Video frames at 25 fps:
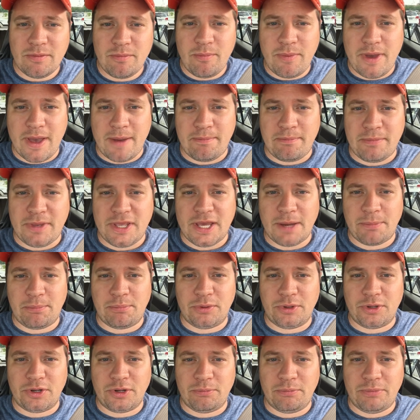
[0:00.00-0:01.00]
pep me up
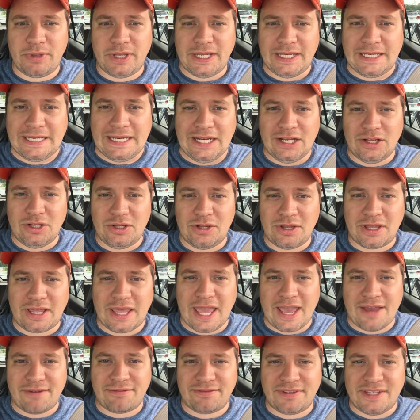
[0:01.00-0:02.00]
a little bit. Need a little
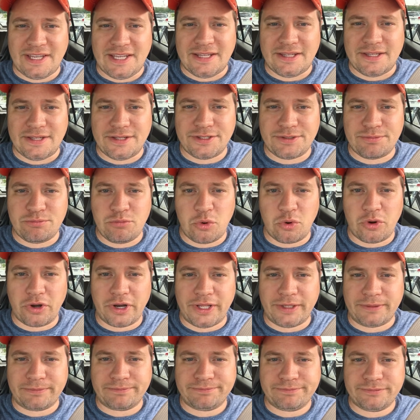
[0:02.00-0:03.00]
caffeine this
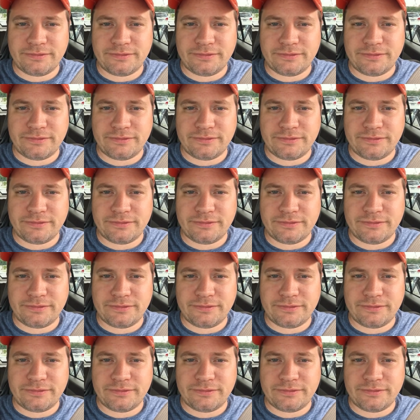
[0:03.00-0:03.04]
morning.